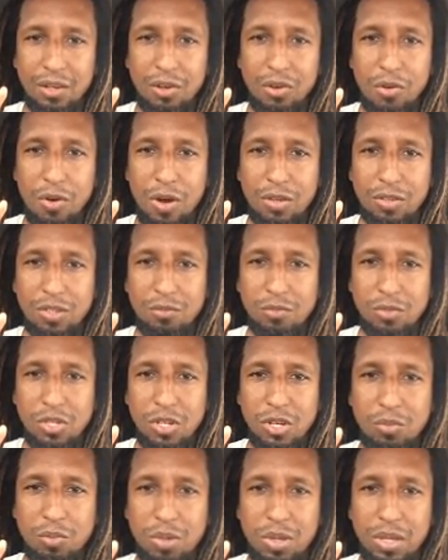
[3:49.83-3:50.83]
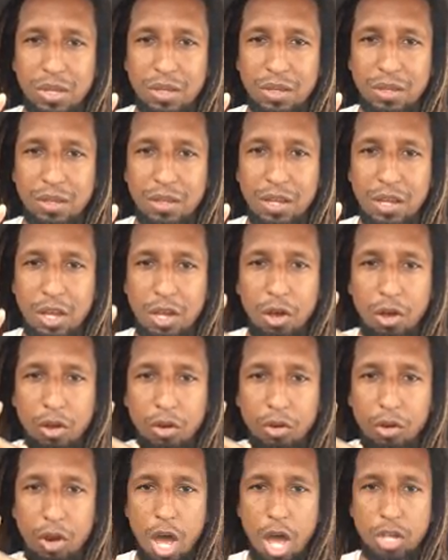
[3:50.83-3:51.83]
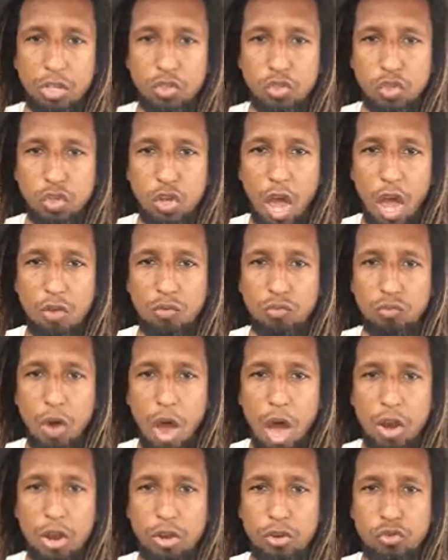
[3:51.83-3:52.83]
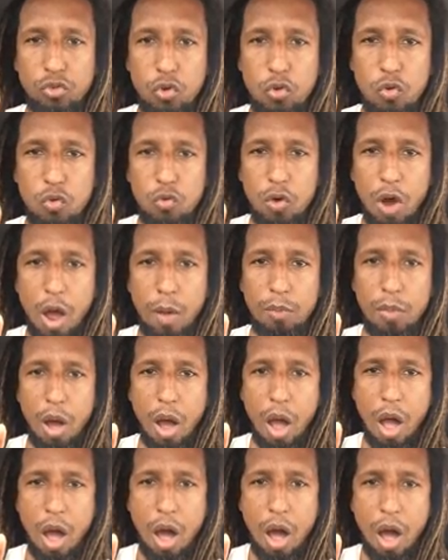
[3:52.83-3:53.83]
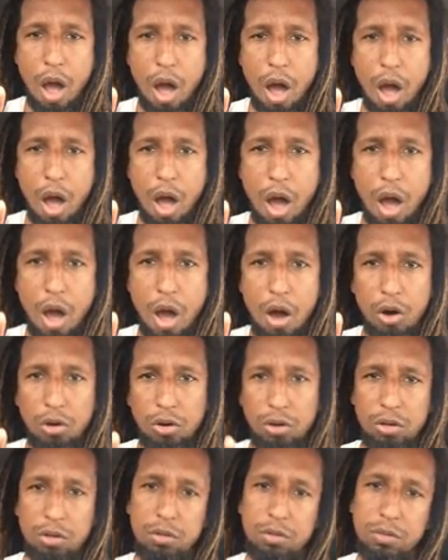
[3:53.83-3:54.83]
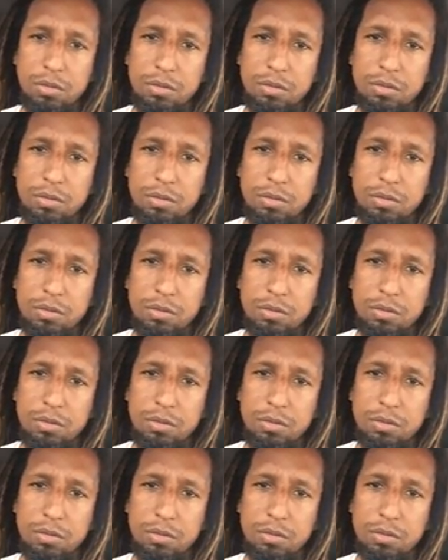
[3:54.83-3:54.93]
Quantum jumping. Let's get ready to rumble!